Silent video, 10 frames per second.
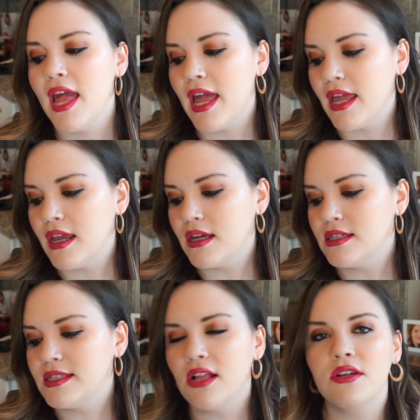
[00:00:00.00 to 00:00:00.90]

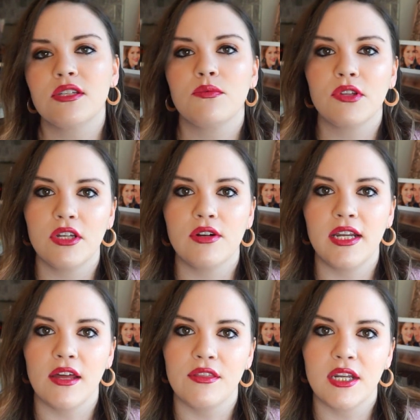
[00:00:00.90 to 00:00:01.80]
and Zella is a really
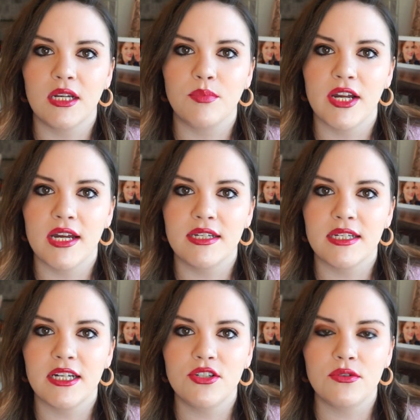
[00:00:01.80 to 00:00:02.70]
great athletic brand,
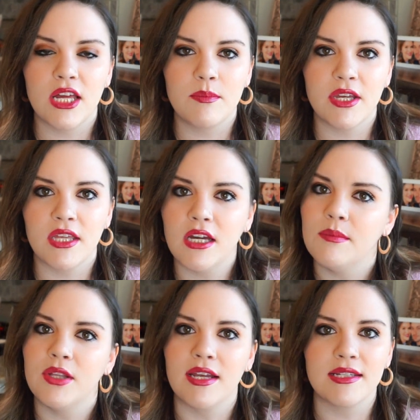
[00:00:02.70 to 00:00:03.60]
and I do like picking
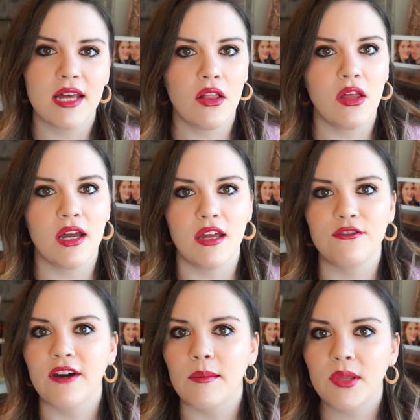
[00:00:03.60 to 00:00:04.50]
up like Zella and
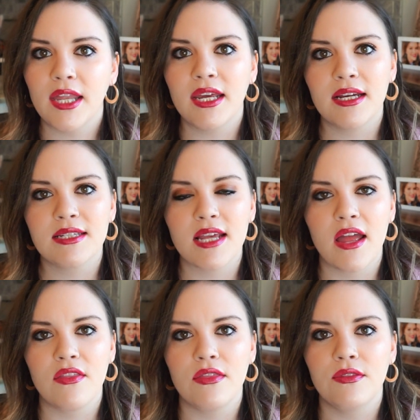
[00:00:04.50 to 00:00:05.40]
Fabletics
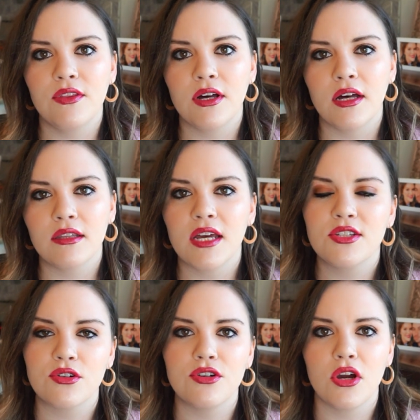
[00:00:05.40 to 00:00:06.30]
and the
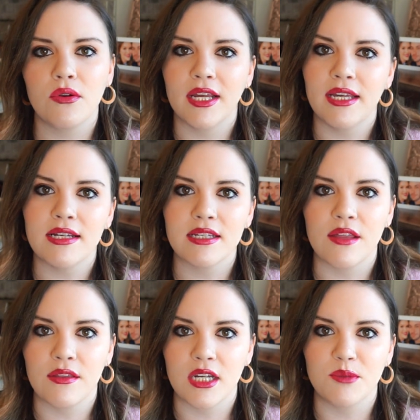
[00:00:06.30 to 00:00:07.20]
lesser known, I guess,
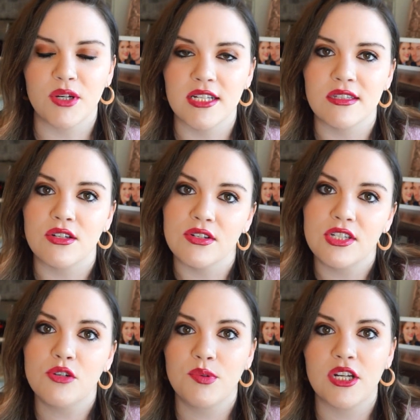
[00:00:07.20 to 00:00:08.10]
athletic brands that are
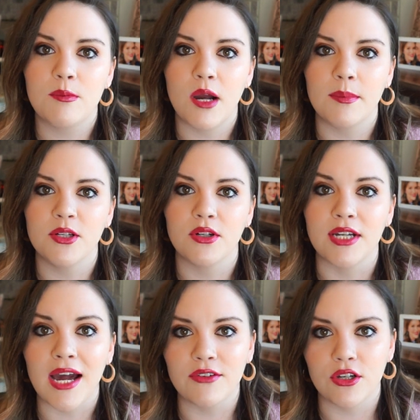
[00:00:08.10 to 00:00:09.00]
still pretty popular
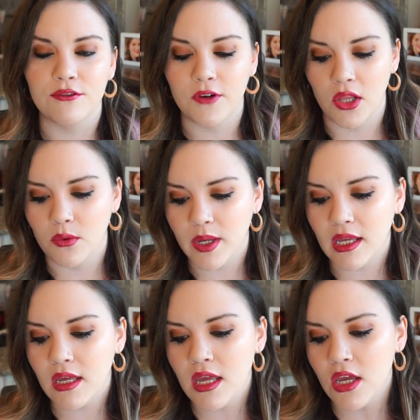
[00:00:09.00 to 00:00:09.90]
and have a good
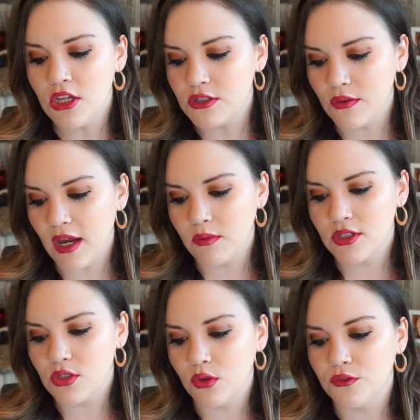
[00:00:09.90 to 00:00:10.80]
following. So that
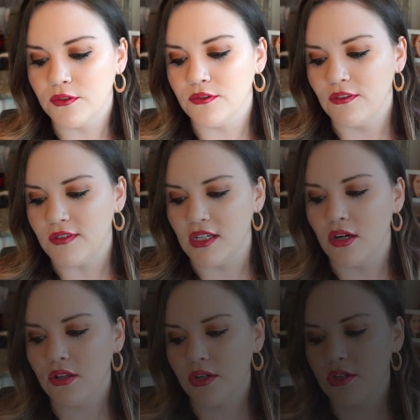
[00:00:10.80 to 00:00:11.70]
one sold for
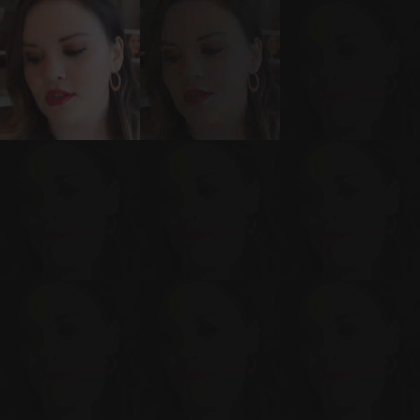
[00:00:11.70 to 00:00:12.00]
$50.